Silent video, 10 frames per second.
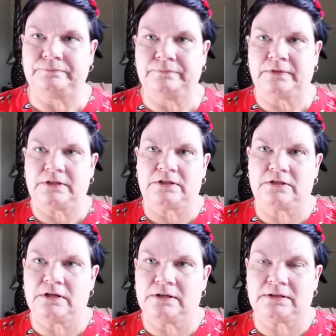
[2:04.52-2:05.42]
it's
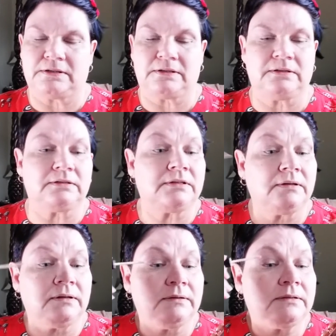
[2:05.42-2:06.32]
just
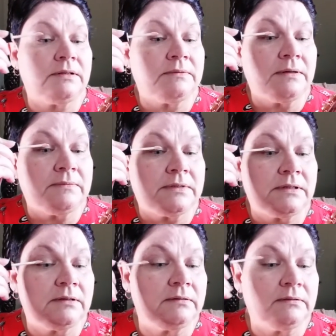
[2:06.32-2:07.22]
so, sometimes,